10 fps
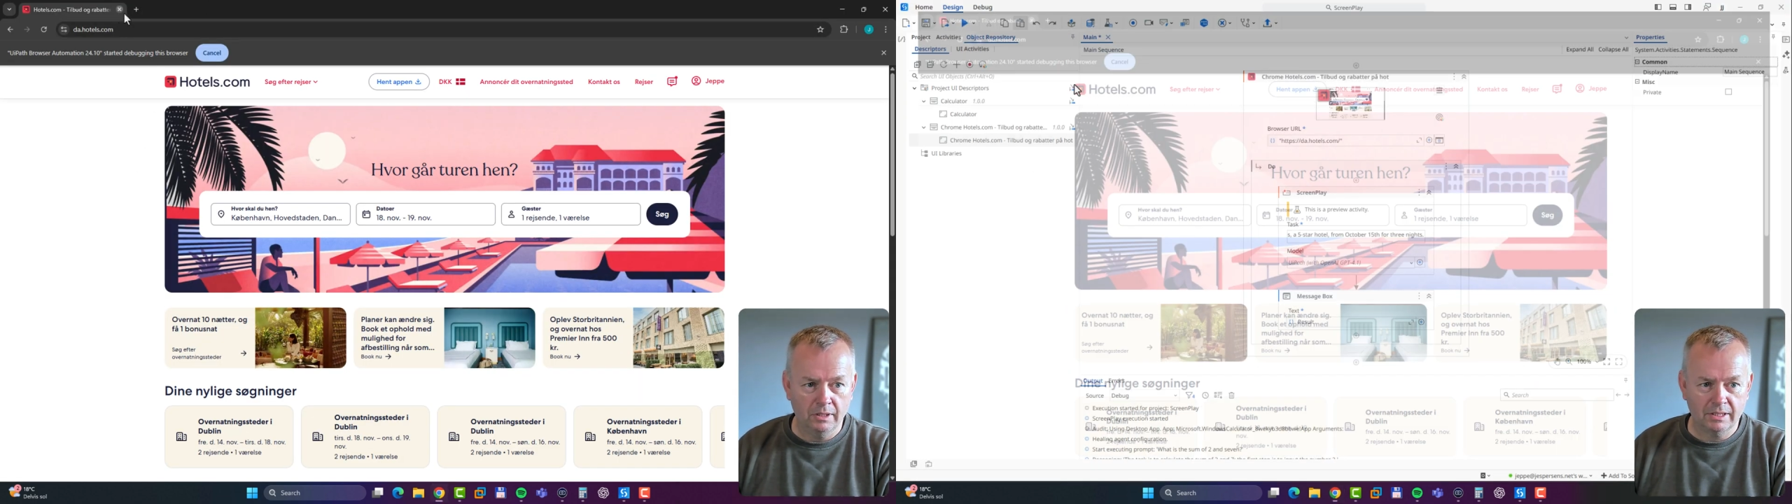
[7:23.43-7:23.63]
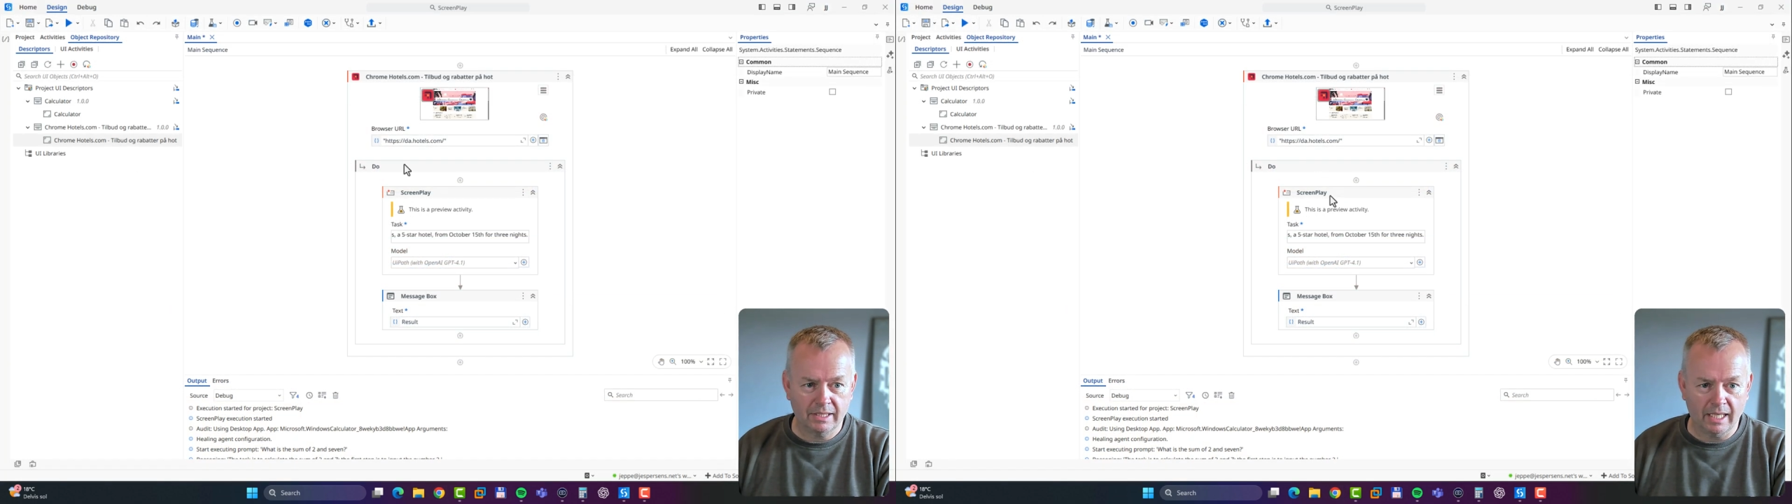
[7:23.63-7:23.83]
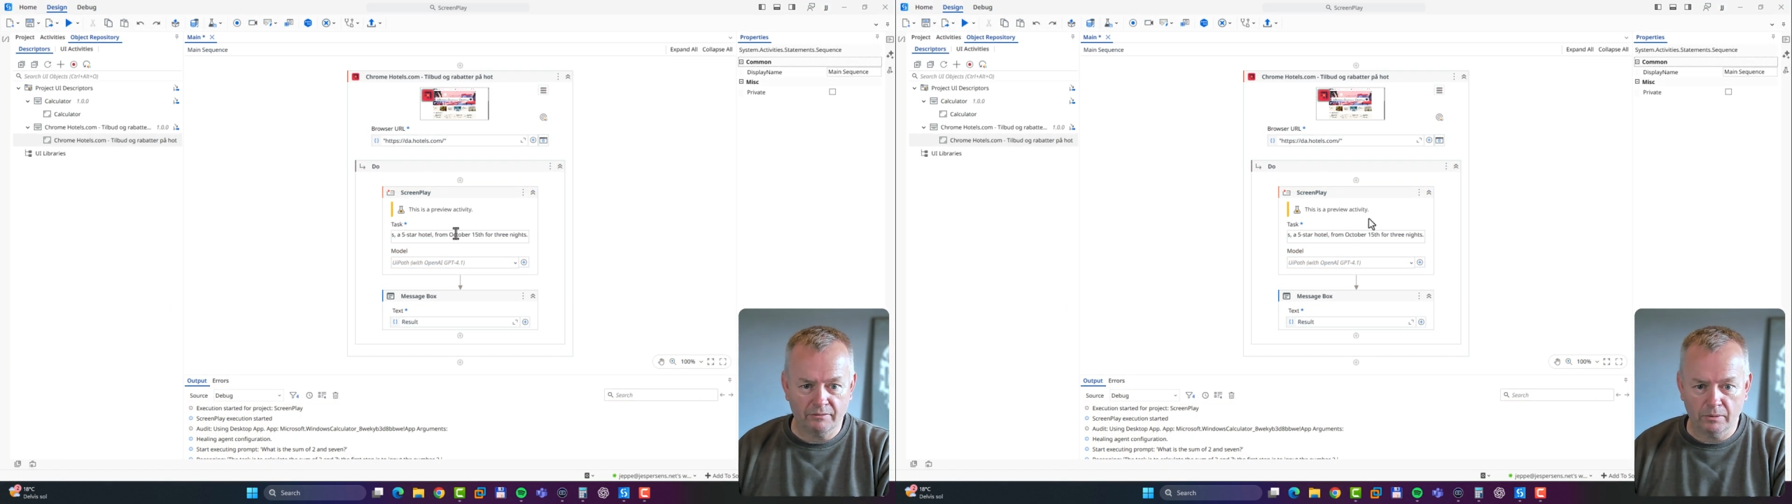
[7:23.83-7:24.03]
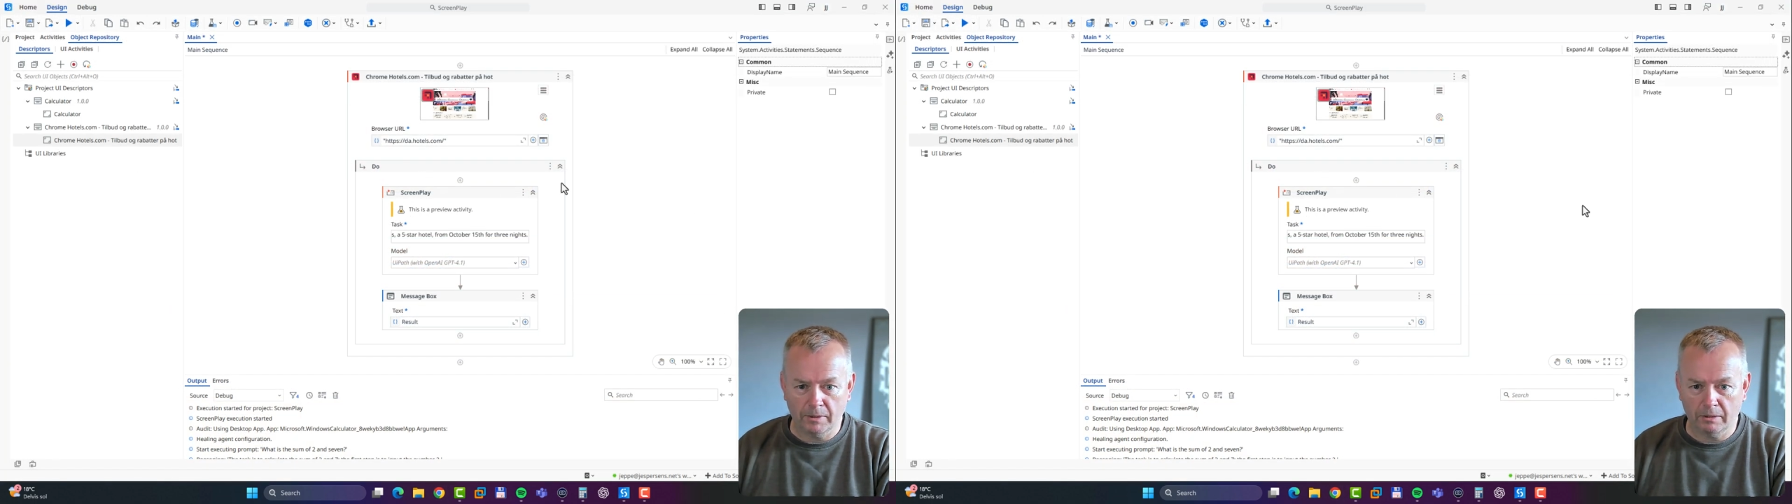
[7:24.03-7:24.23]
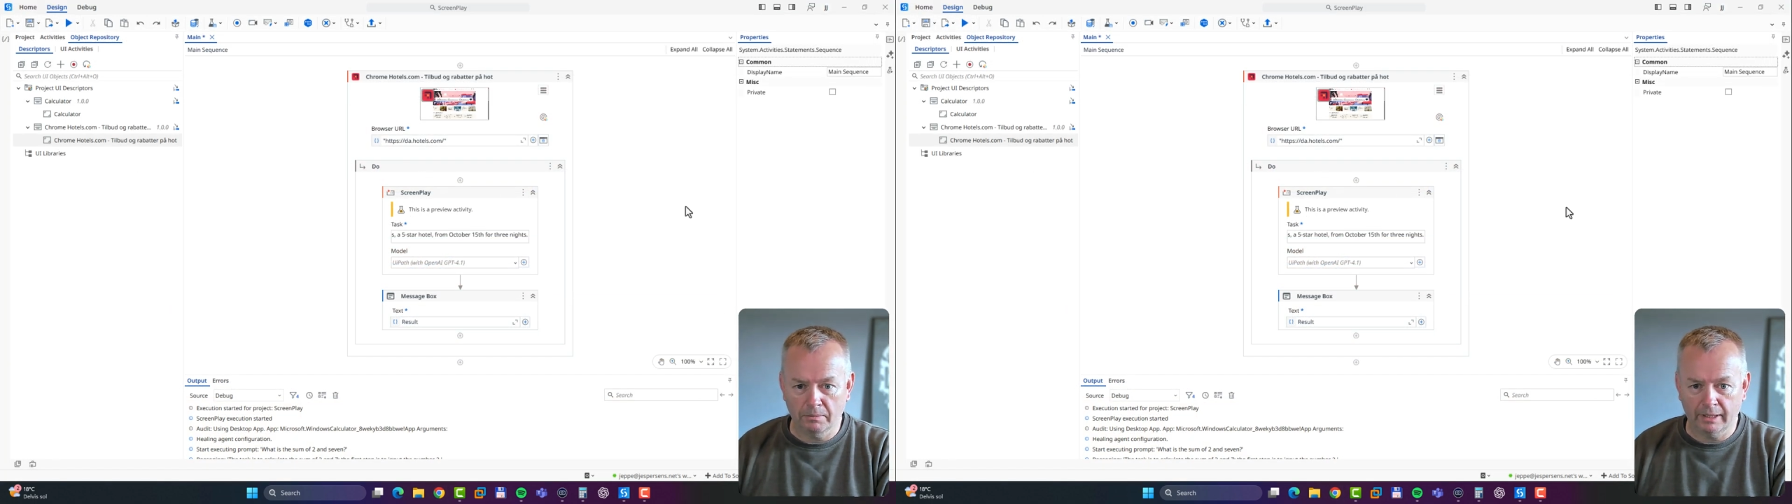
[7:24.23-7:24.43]
start from
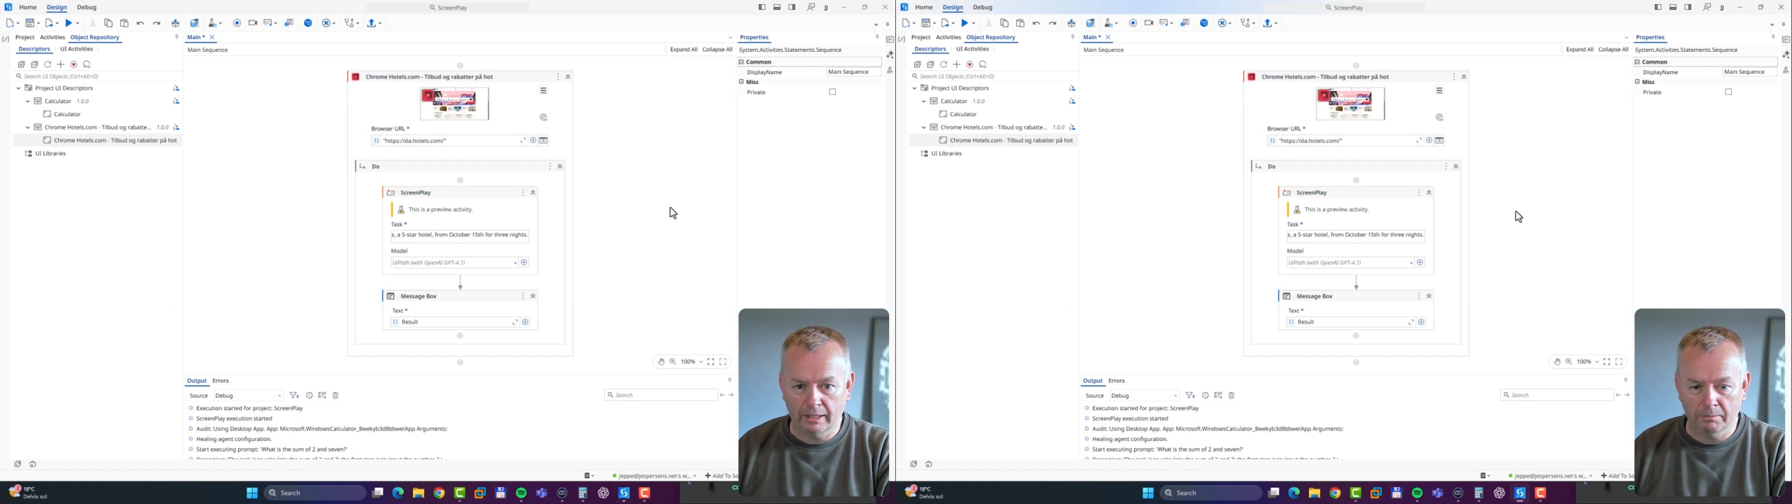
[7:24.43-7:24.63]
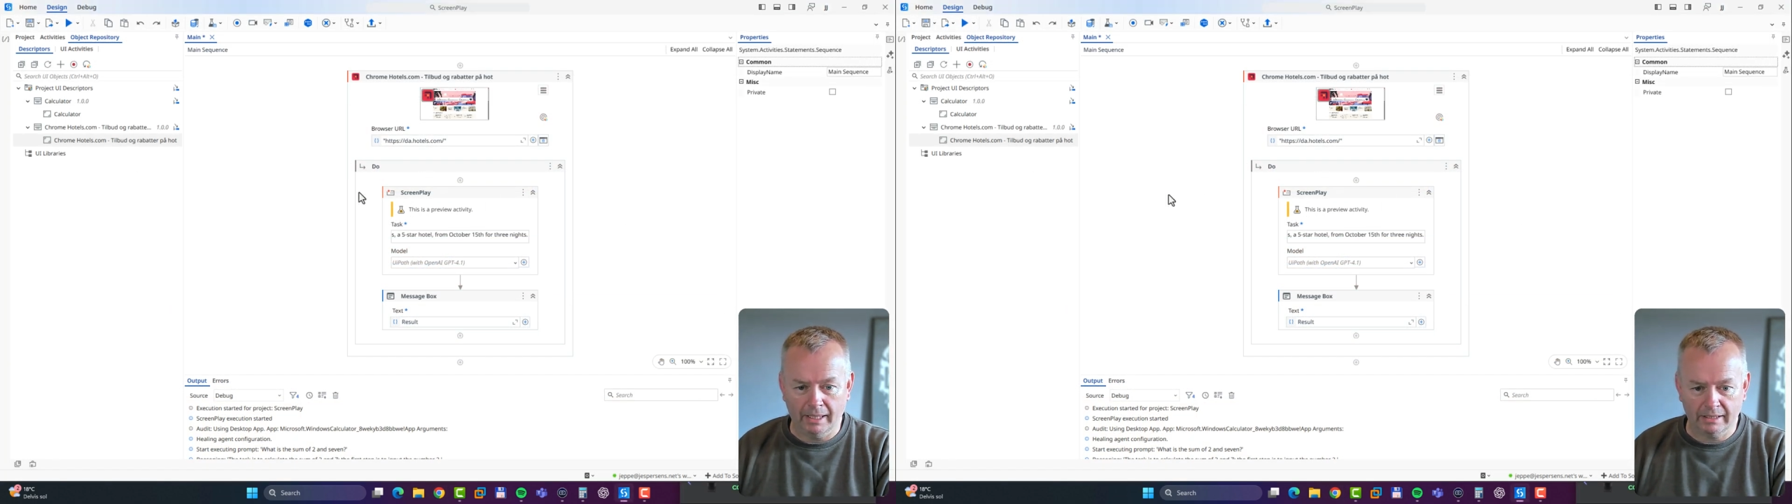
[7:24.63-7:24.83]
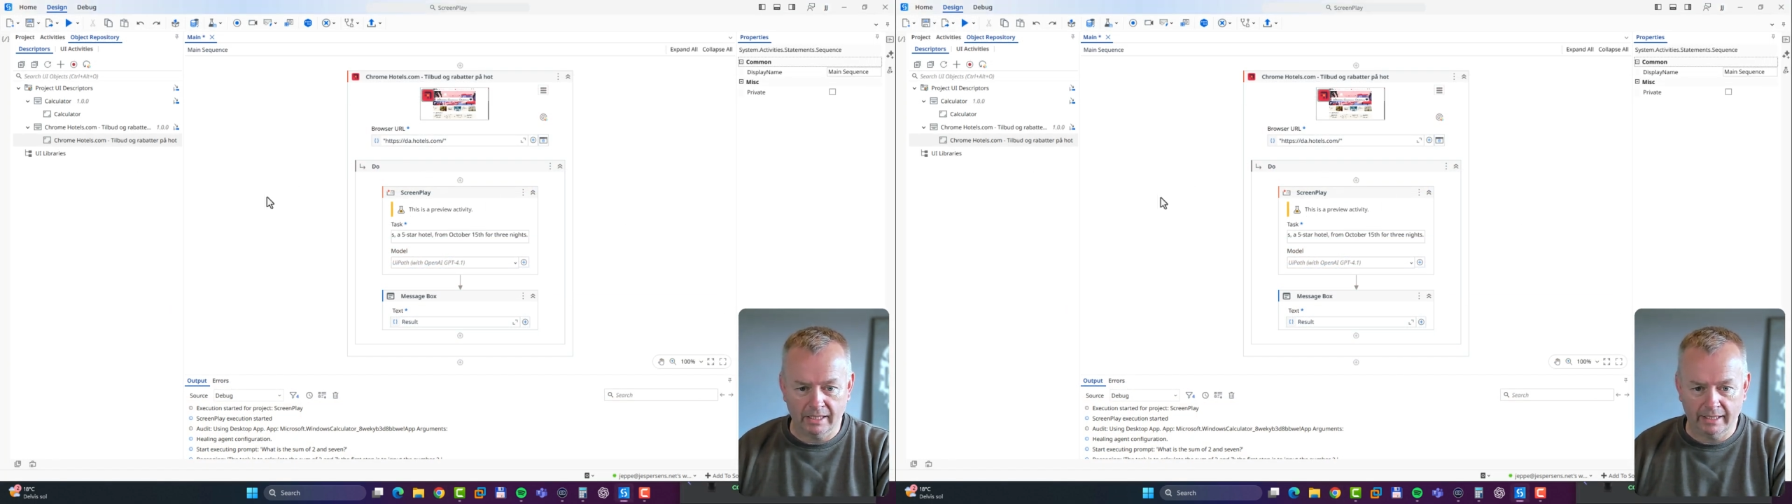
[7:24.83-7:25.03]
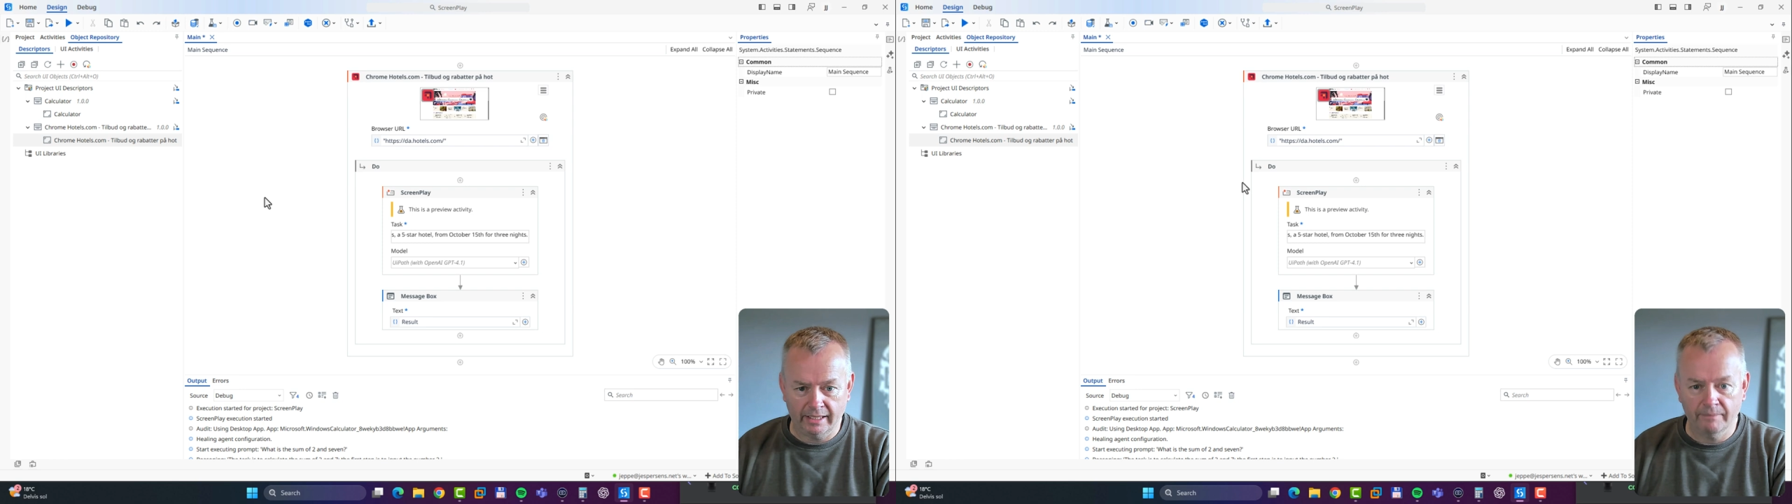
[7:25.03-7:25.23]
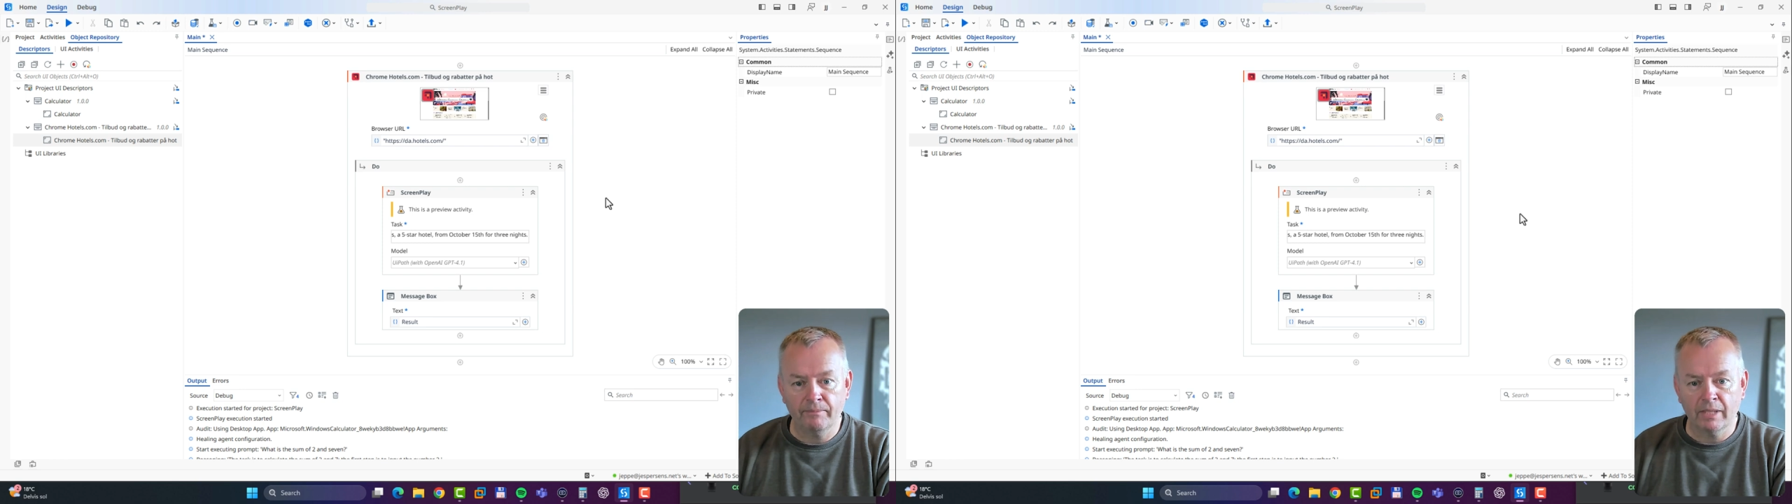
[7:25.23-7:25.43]
a completely blank slate
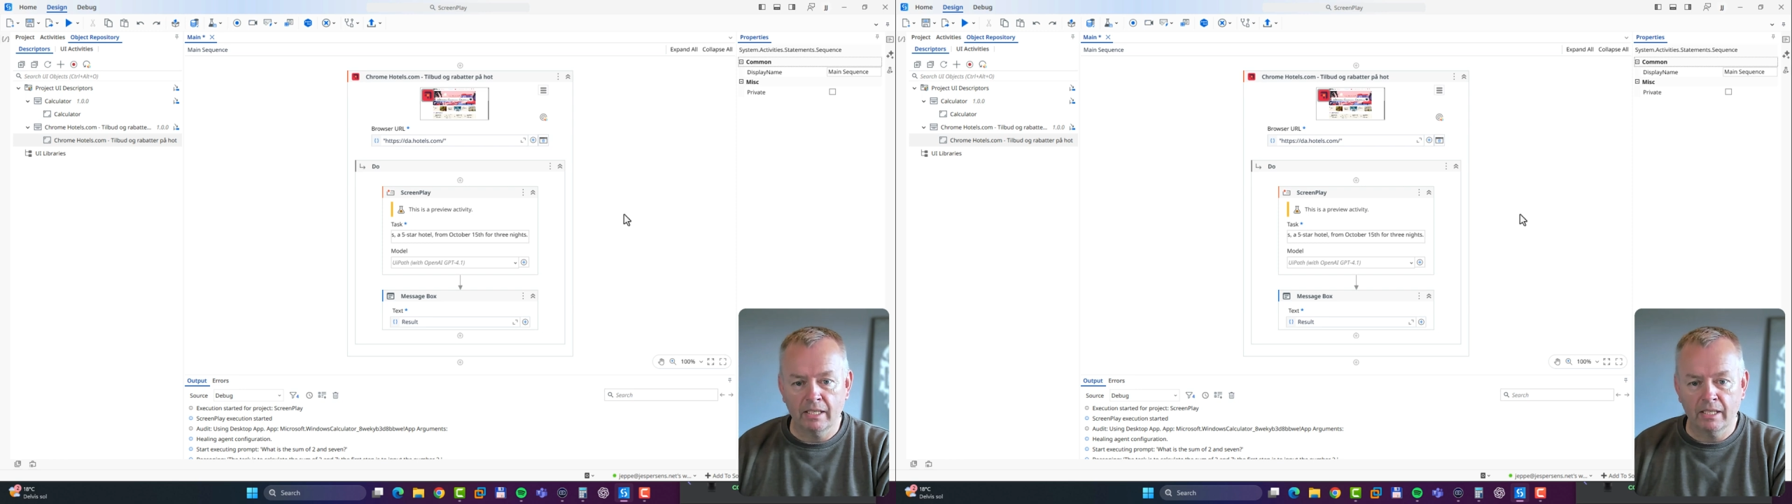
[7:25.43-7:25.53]
here.